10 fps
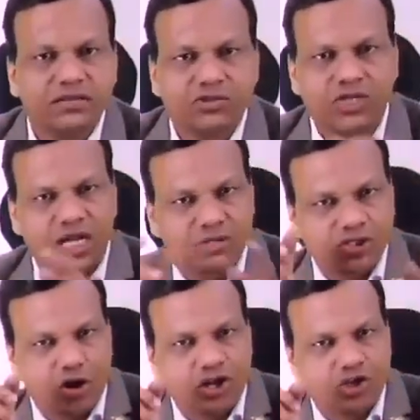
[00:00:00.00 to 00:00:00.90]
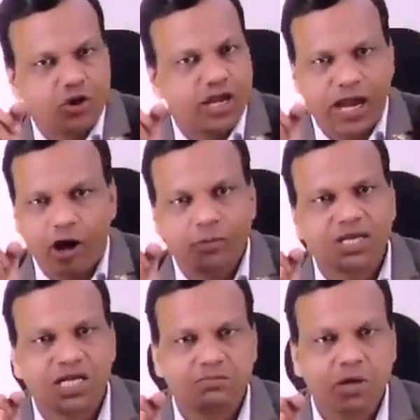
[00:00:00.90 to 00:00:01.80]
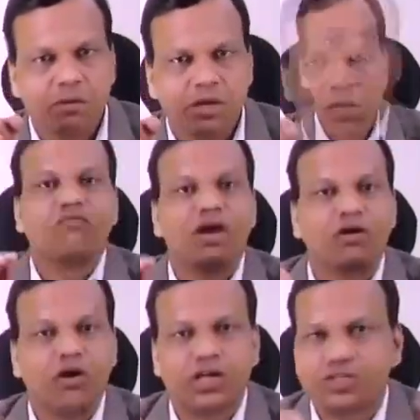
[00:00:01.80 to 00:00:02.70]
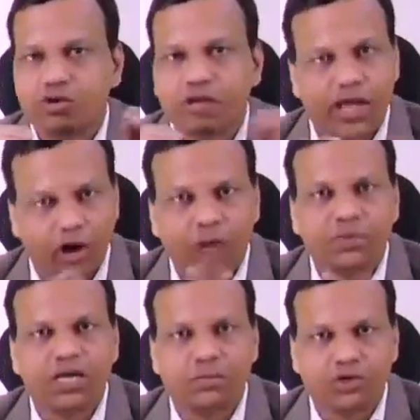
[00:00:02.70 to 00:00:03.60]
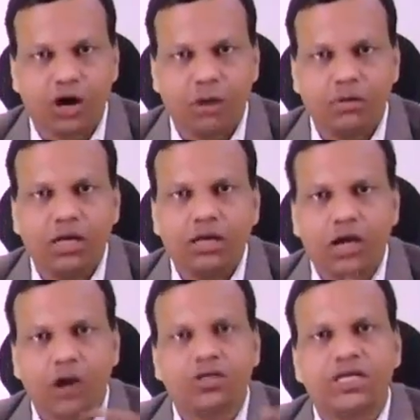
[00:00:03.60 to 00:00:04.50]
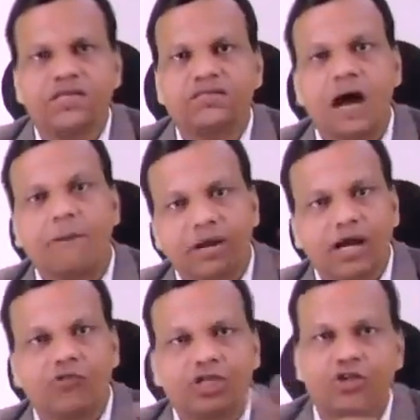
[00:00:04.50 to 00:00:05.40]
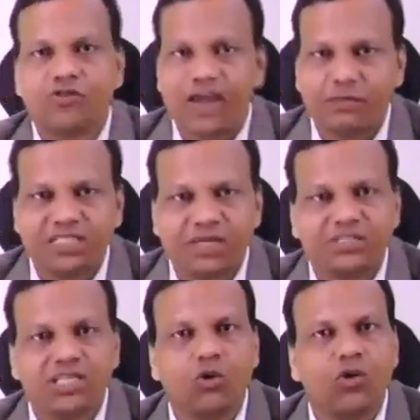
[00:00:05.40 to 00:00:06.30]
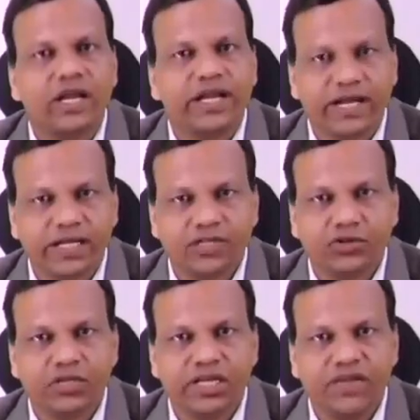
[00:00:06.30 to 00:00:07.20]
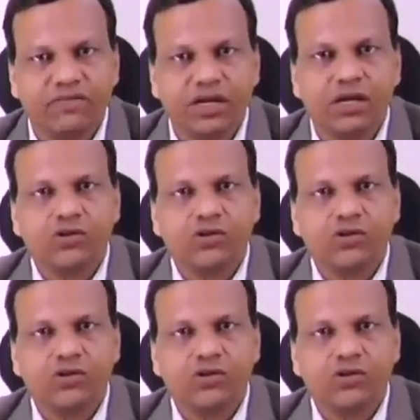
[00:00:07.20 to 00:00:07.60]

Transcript: So that means cholesterol cannot be absorbed. When cholesterol cannot be absorbed, now there is upregulation of HMG-CoA reductase on the liver.